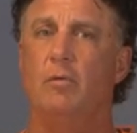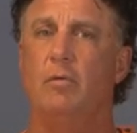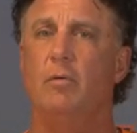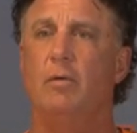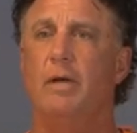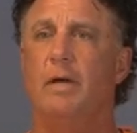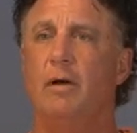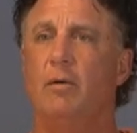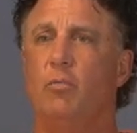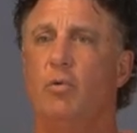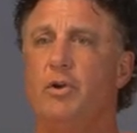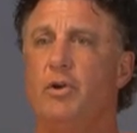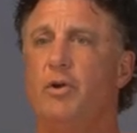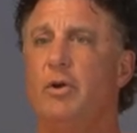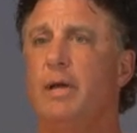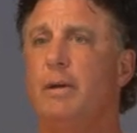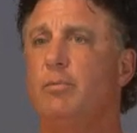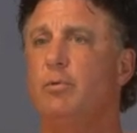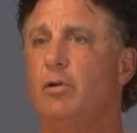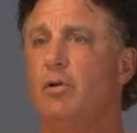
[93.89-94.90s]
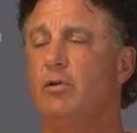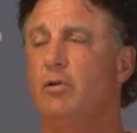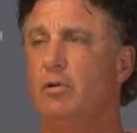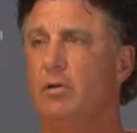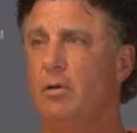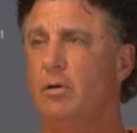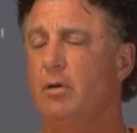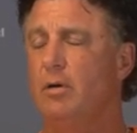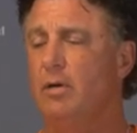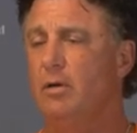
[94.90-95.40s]
Yeah, were you able
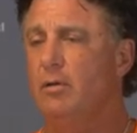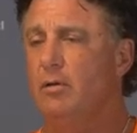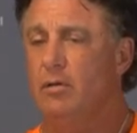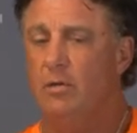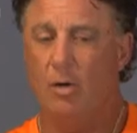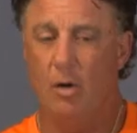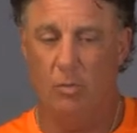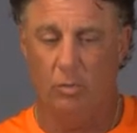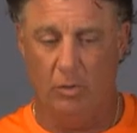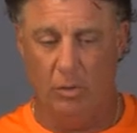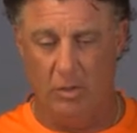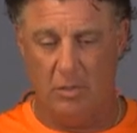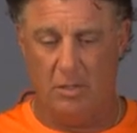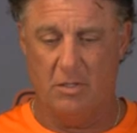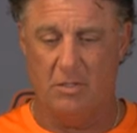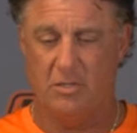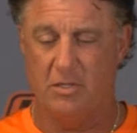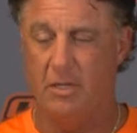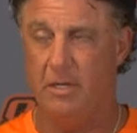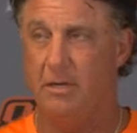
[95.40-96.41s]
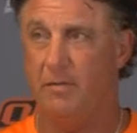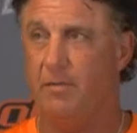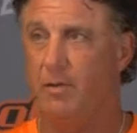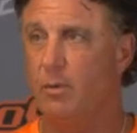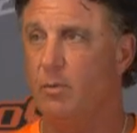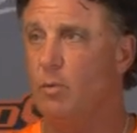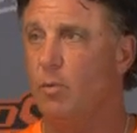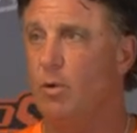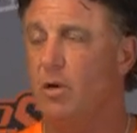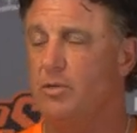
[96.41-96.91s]
to go look and see if they
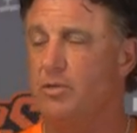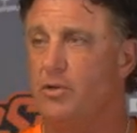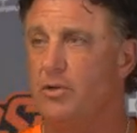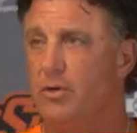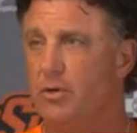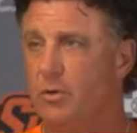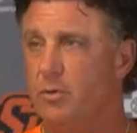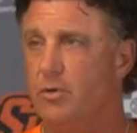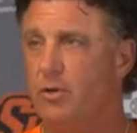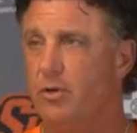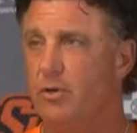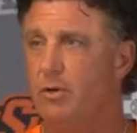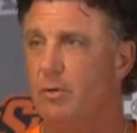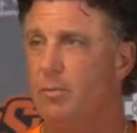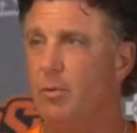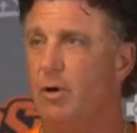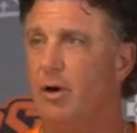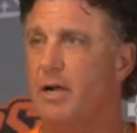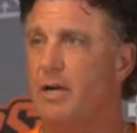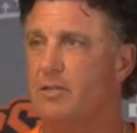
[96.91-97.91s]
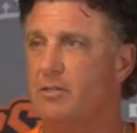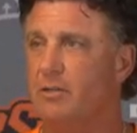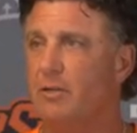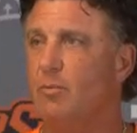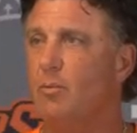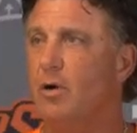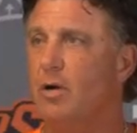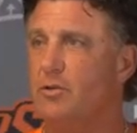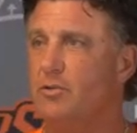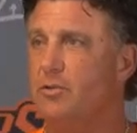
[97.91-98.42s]
were watching YouTube or
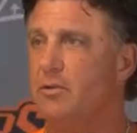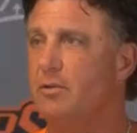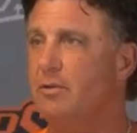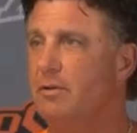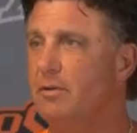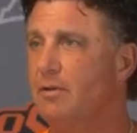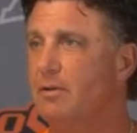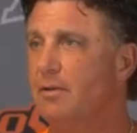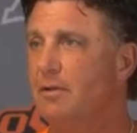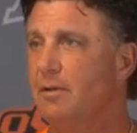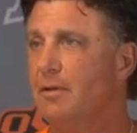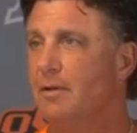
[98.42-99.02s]
actually watching